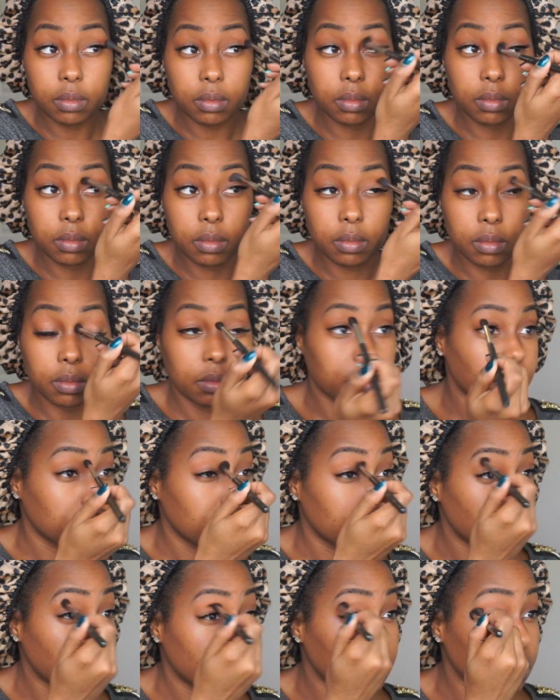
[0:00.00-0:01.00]
And I'm using
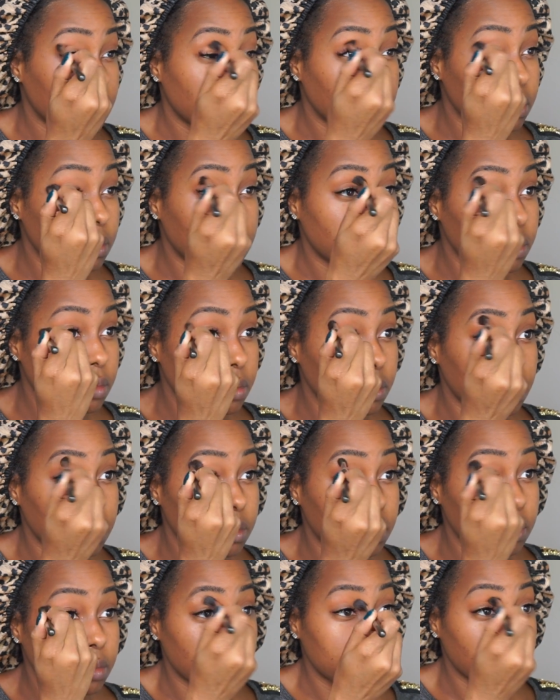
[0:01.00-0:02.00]
the MAC
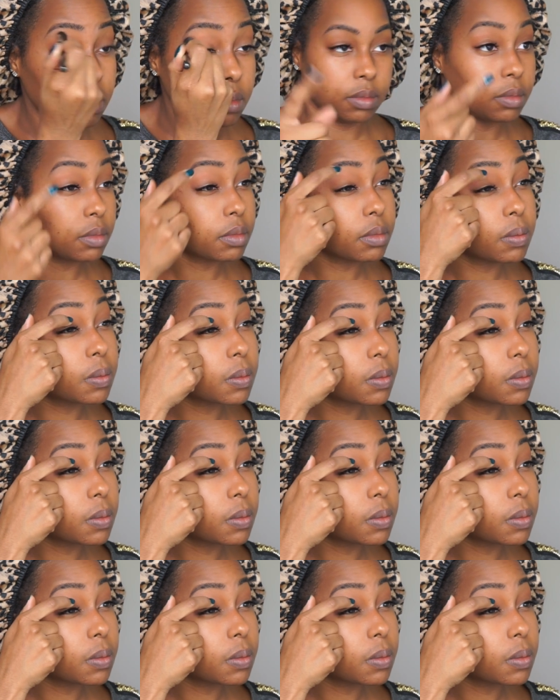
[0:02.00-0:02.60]
224 brush.